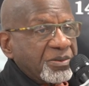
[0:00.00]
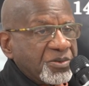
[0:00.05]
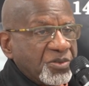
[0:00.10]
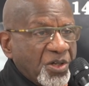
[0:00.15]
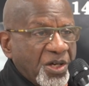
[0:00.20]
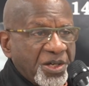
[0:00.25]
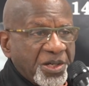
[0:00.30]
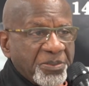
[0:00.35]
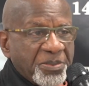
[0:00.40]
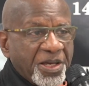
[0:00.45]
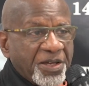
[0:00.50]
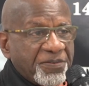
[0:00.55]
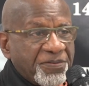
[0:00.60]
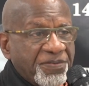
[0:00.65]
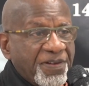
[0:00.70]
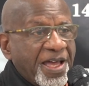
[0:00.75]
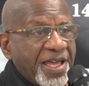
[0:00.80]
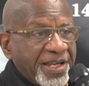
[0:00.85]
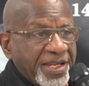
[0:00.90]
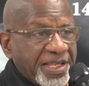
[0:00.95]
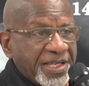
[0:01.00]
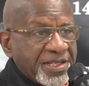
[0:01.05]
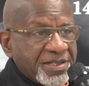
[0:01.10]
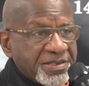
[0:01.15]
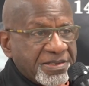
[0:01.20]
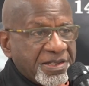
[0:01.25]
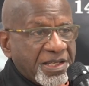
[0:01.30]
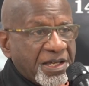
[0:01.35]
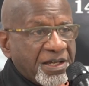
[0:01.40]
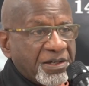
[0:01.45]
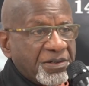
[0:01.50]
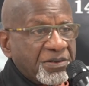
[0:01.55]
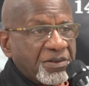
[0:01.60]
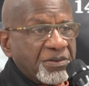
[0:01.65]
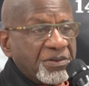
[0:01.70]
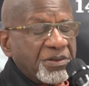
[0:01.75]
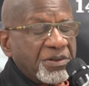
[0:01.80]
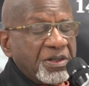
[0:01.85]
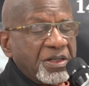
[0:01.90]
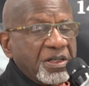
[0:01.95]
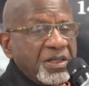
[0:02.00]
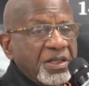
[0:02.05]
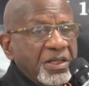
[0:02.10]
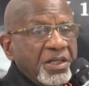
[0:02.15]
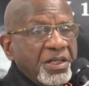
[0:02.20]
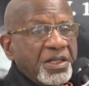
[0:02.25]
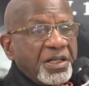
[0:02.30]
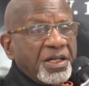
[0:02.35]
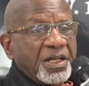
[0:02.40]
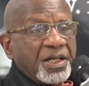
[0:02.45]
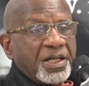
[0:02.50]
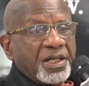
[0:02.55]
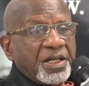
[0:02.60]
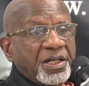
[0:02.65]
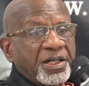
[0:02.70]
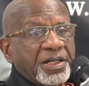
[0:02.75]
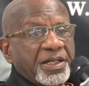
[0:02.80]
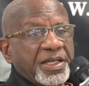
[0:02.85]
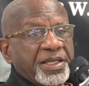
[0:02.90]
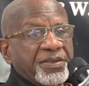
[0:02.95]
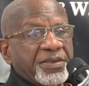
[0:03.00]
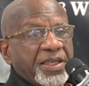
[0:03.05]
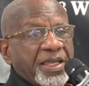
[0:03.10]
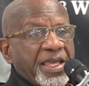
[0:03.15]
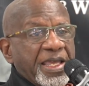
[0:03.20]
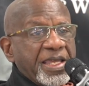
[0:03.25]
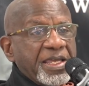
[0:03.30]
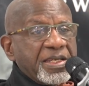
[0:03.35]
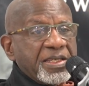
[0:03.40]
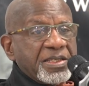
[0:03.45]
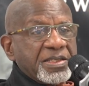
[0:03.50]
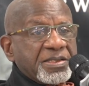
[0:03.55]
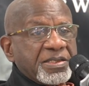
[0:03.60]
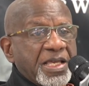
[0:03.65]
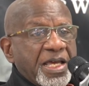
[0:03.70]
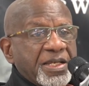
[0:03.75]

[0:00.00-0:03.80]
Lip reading: talking about finance now. In the 80s,